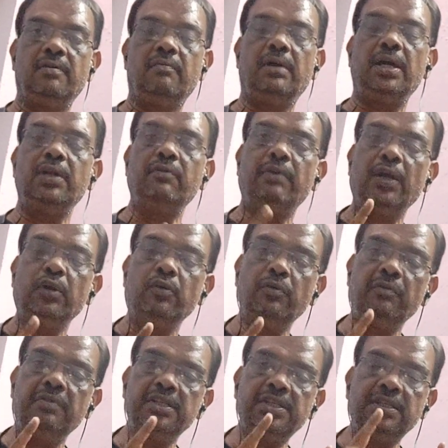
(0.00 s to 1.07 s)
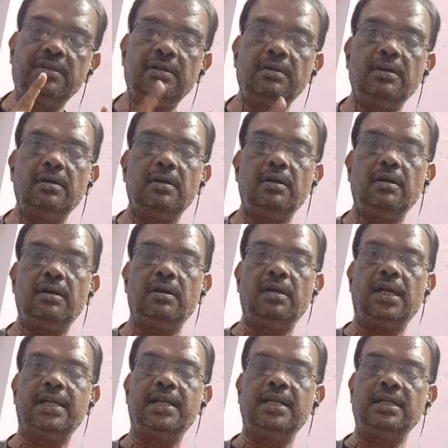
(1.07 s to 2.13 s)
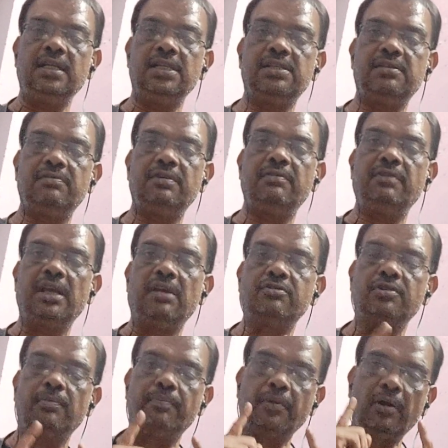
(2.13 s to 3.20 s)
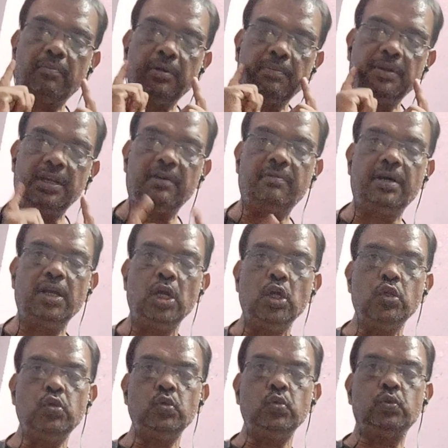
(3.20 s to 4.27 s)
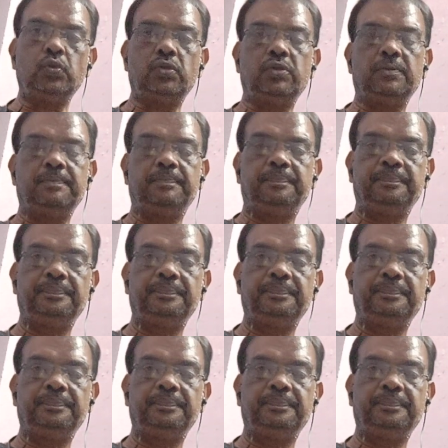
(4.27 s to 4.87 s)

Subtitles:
why do we visit a dentist? When we have some problem in our tooth.